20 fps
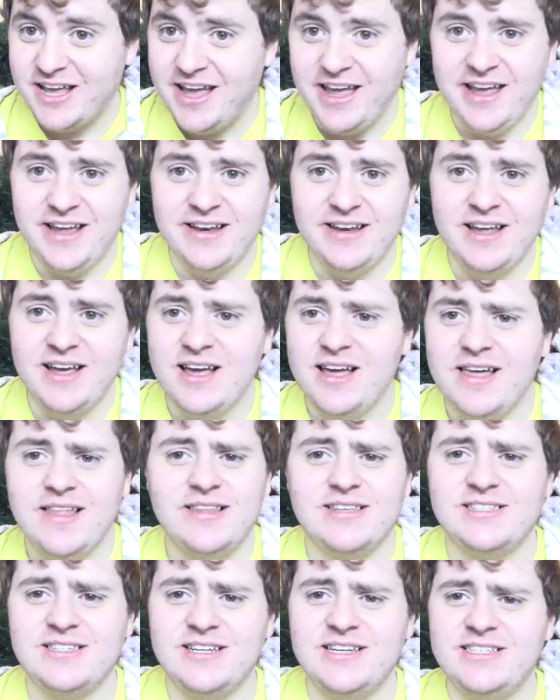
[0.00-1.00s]
And
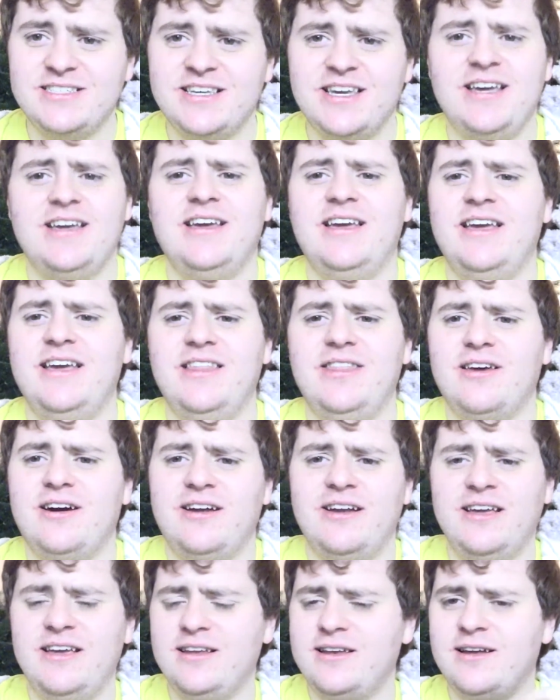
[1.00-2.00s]
the Sleaze King, he
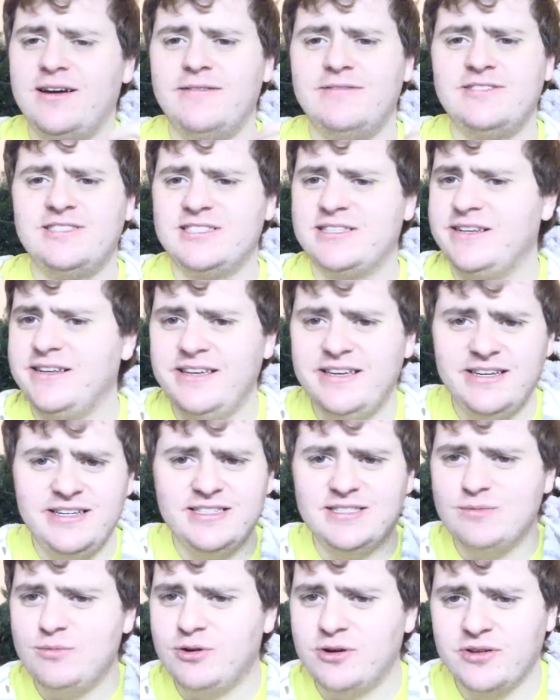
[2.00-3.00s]
thought he loved
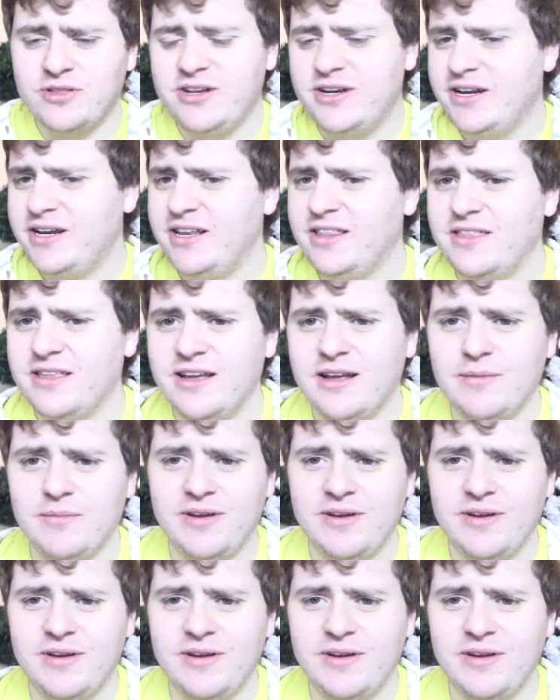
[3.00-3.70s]
sleaze more than anything,